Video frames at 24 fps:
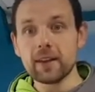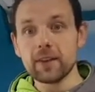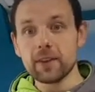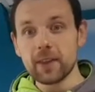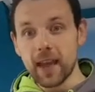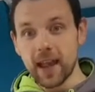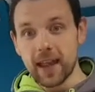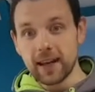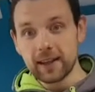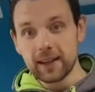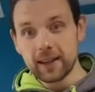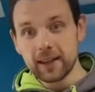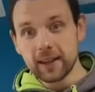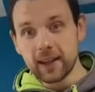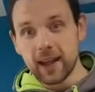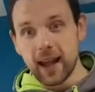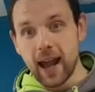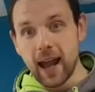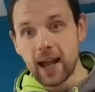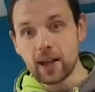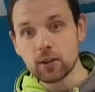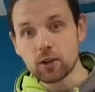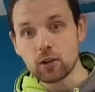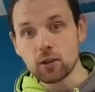Then,
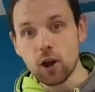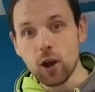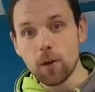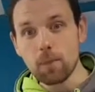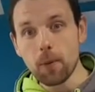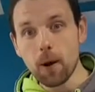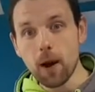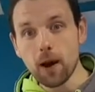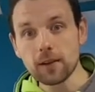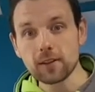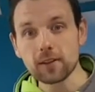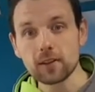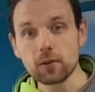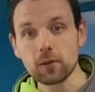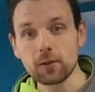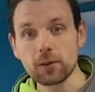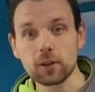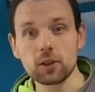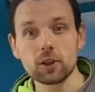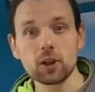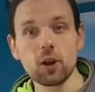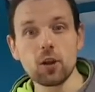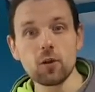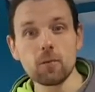as you go past sort
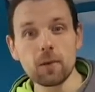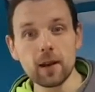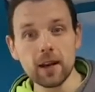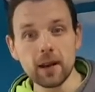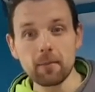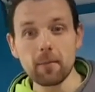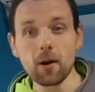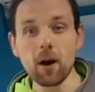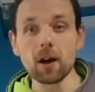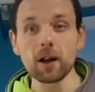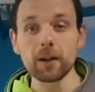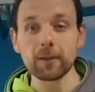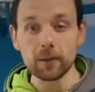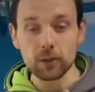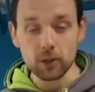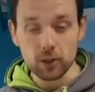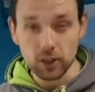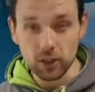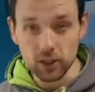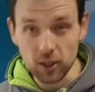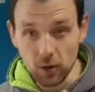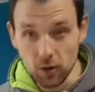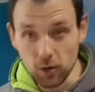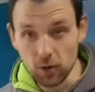of the 2-minute mark, if you're
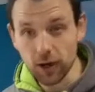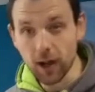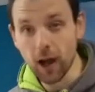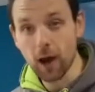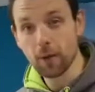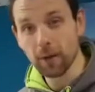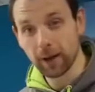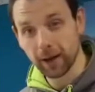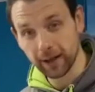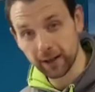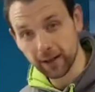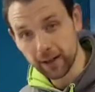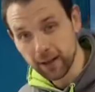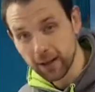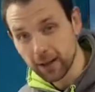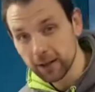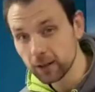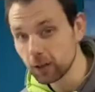still going,